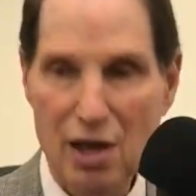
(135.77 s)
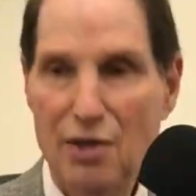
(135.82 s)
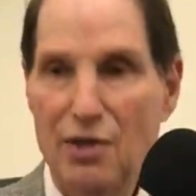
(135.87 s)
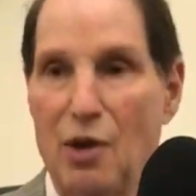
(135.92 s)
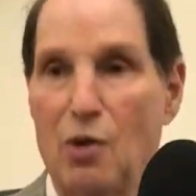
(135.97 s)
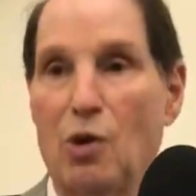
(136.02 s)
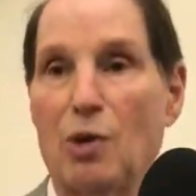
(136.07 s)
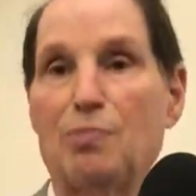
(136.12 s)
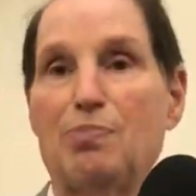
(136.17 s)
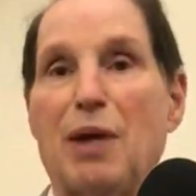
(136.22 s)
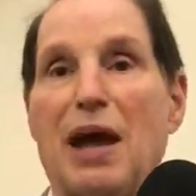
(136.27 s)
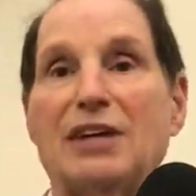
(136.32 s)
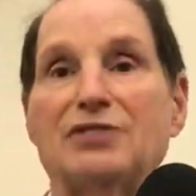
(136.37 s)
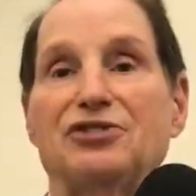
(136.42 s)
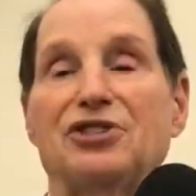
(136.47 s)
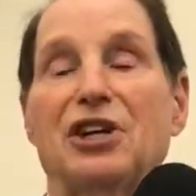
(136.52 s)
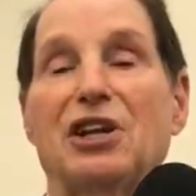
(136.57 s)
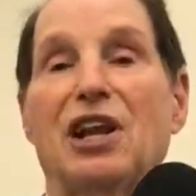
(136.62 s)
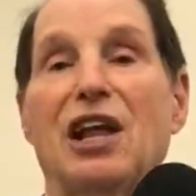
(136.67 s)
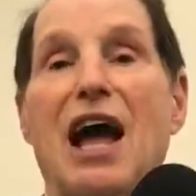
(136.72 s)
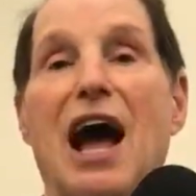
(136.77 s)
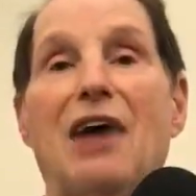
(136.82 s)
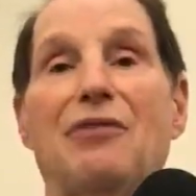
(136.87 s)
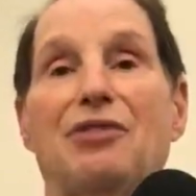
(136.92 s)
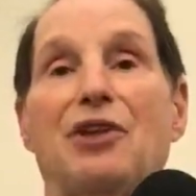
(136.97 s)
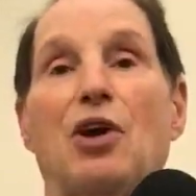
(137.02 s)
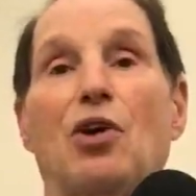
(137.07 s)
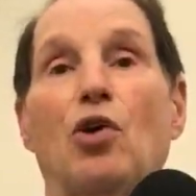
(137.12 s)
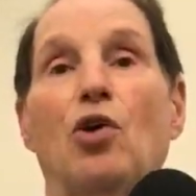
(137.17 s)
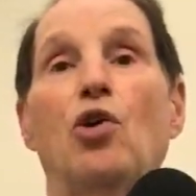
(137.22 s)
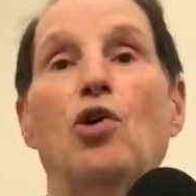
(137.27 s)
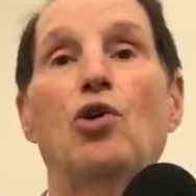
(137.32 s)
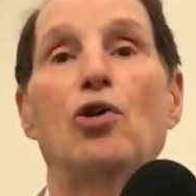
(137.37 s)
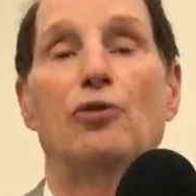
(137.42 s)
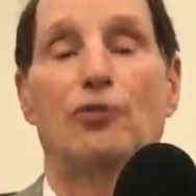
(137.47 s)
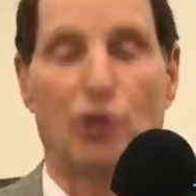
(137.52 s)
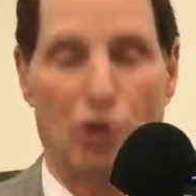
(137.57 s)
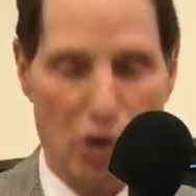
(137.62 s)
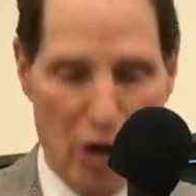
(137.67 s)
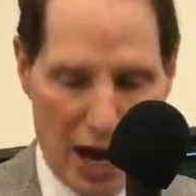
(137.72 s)
They were basically out there
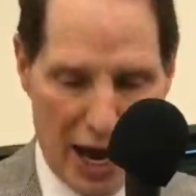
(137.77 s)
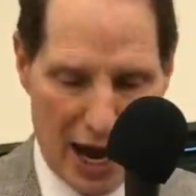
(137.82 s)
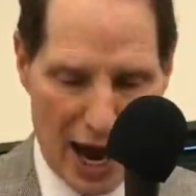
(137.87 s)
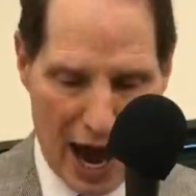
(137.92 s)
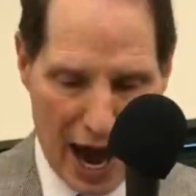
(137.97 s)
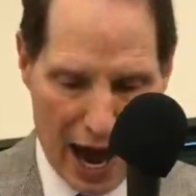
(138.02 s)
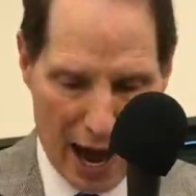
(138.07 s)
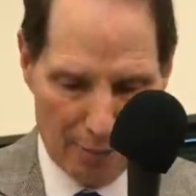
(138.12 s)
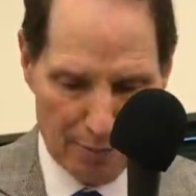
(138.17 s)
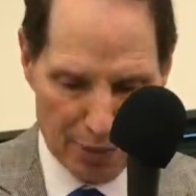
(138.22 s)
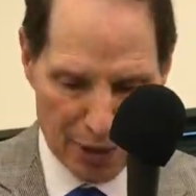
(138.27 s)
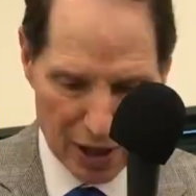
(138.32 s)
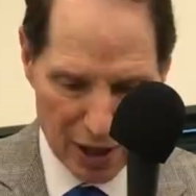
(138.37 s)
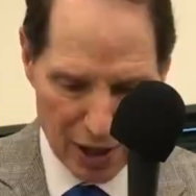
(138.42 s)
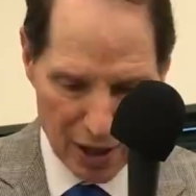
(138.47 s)
hoovering up